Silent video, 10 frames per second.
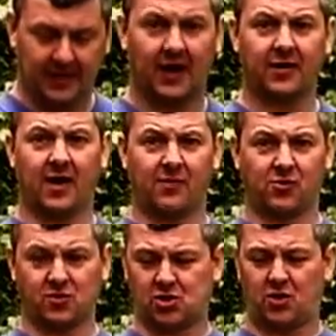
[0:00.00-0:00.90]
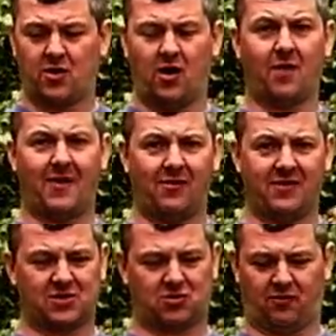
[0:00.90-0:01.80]
And I'm going to show you all about
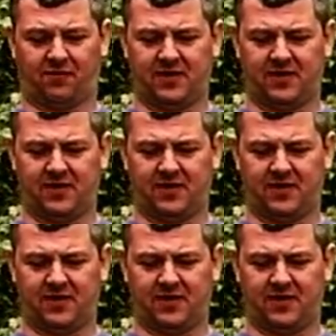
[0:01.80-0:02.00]
this stuff.